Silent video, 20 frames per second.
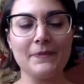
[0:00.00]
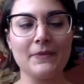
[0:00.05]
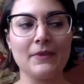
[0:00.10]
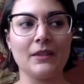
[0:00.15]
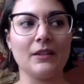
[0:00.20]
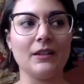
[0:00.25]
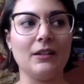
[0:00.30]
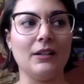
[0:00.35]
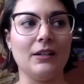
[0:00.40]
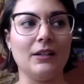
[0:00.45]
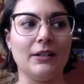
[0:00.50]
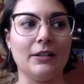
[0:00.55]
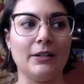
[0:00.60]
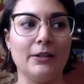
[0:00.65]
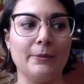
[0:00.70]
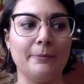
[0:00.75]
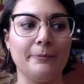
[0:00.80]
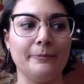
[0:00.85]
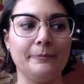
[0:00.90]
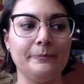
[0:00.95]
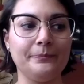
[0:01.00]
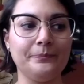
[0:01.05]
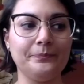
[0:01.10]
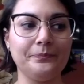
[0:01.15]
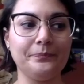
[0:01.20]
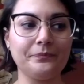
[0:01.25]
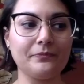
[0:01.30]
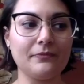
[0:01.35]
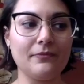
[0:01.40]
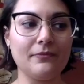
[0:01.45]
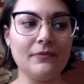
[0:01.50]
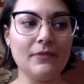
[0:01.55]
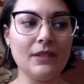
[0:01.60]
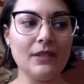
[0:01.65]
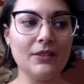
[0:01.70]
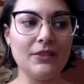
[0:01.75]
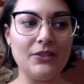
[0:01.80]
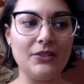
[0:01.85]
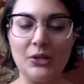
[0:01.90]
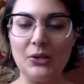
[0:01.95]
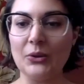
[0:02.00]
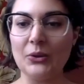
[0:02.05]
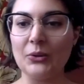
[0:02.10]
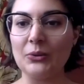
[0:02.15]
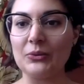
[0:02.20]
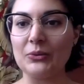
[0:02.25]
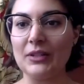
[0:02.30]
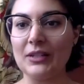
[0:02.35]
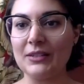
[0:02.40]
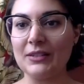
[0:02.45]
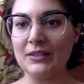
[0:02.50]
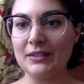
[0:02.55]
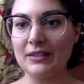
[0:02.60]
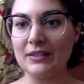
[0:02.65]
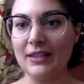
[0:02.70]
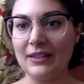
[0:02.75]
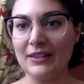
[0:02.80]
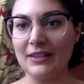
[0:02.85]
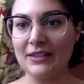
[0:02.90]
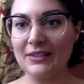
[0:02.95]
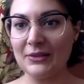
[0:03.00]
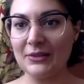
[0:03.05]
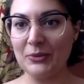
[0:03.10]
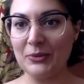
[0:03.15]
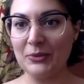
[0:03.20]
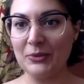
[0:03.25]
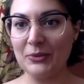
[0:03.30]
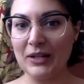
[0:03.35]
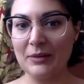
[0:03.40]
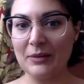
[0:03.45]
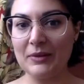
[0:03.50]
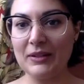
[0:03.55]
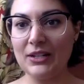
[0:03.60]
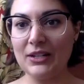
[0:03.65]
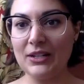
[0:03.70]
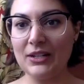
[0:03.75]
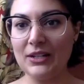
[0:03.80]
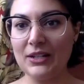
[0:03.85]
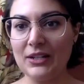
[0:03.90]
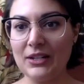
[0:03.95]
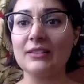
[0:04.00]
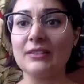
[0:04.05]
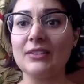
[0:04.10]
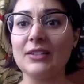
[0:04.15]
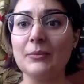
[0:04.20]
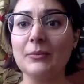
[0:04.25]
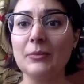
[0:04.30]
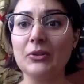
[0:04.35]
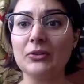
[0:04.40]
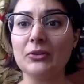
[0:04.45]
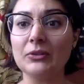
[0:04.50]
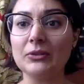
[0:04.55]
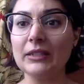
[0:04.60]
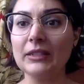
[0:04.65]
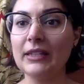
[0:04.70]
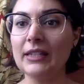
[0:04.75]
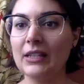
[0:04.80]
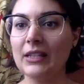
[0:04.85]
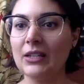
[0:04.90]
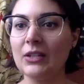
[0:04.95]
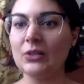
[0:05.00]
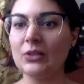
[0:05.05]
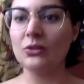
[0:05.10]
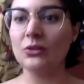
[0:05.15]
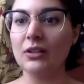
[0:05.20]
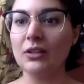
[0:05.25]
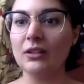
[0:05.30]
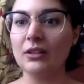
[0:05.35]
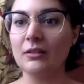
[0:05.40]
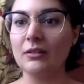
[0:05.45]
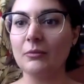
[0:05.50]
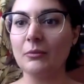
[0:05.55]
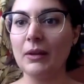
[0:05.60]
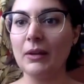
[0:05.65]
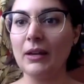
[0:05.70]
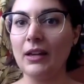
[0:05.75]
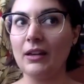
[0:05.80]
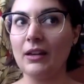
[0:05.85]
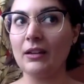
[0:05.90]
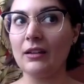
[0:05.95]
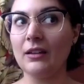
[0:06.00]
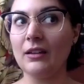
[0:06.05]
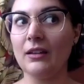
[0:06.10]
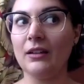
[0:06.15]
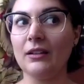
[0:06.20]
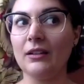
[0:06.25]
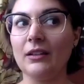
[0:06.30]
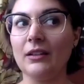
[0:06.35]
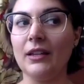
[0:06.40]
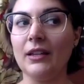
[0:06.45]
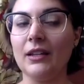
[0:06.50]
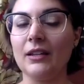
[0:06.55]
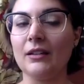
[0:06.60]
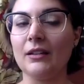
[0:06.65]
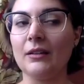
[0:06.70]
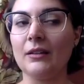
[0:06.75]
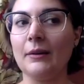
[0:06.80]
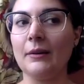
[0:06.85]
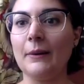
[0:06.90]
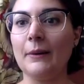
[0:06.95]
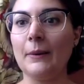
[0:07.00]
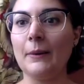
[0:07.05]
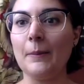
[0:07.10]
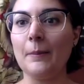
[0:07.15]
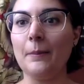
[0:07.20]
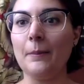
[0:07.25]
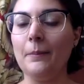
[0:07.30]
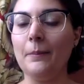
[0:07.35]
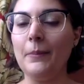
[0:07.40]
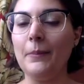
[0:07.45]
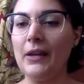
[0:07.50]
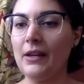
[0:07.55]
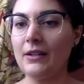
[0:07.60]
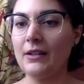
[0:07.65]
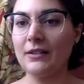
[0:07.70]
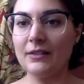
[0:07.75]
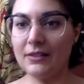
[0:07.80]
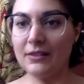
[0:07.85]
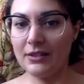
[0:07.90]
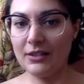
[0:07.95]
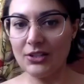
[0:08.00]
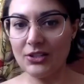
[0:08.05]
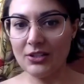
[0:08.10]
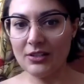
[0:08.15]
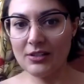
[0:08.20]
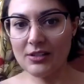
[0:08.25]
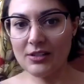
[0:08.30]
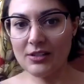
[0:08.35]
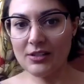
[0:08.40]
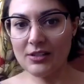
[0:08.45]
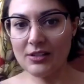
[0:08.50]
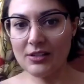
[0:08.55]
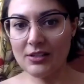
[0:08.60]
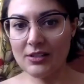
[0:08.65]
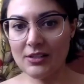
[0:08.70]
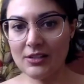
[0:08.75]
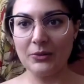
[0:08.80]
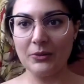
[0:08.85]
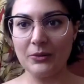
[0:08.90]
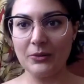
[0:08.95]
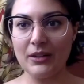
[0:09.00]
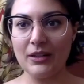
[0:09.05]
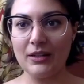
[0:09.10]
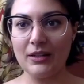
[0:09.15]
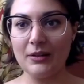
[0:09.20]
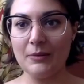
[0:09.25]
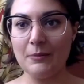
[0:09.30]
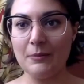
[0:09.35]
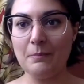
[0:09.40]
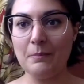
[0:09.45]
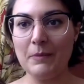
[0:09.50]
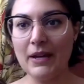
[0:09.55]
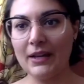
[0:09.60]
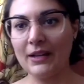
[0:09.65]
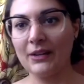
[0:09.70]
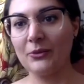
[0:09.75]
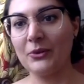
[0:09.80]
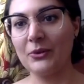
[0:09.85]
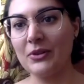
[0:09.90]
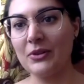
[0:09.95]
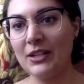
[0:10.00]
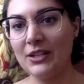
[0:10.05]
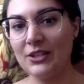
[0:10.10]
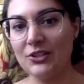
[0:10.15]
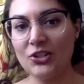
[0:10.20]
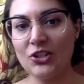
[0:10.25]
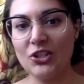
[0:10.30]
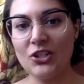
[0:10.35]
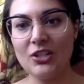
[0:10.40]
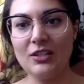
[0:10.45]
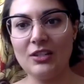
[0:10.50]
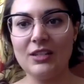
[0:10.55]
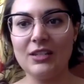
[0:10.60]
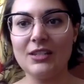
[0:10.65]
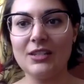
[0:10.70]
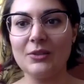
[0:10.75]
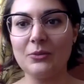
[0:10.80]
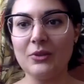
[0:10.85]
Um, so that's the recommendations. Similarly, you can make like baked dishes. So like a macaroni and cheese with